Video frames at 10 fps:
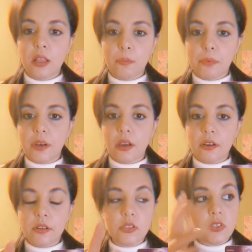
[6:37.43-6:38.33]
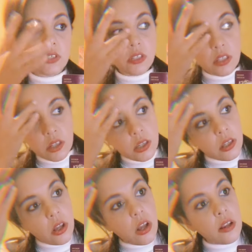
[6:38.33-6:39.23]
apart
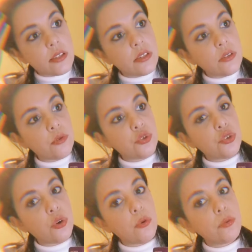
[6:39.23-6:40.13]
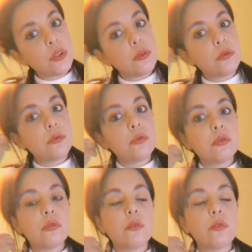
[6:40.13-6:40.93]
also show you